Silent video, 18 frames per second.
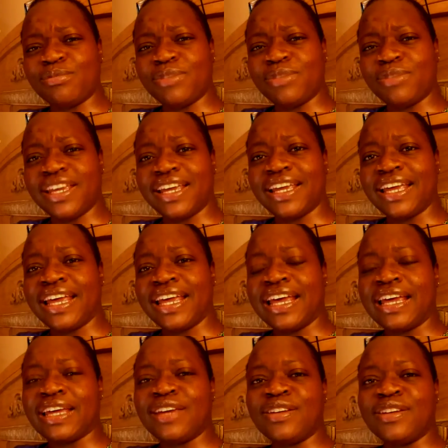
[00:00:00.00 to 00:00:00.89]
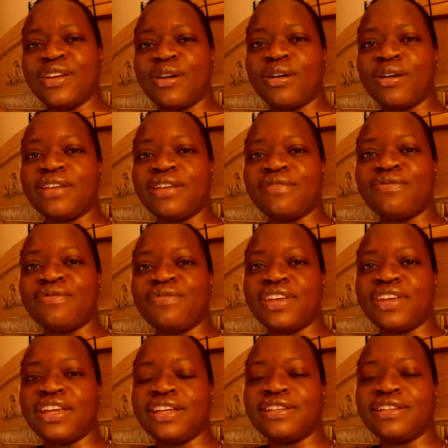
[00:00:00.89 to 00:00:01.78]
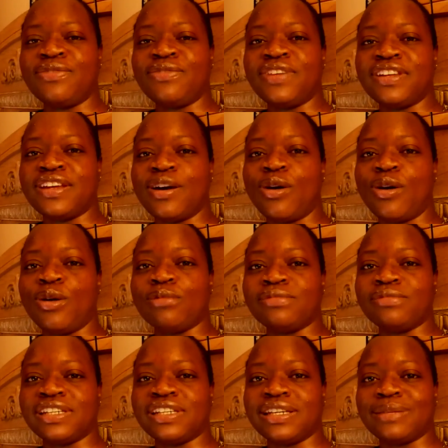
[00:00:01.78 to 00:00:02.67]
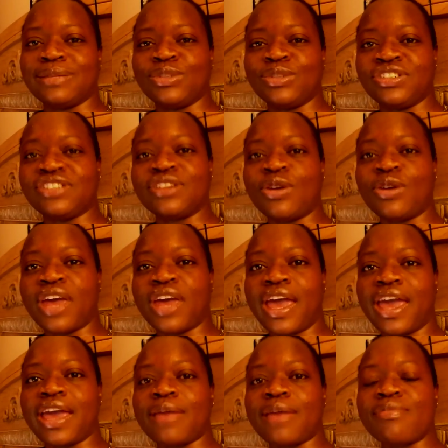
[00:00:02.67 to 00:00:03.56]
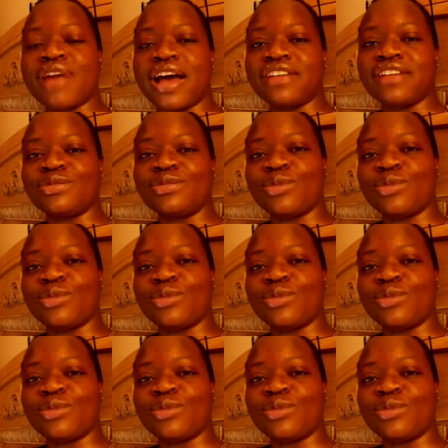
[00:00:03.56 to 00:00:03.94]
me, you know, he defended home team, which is okay, but I just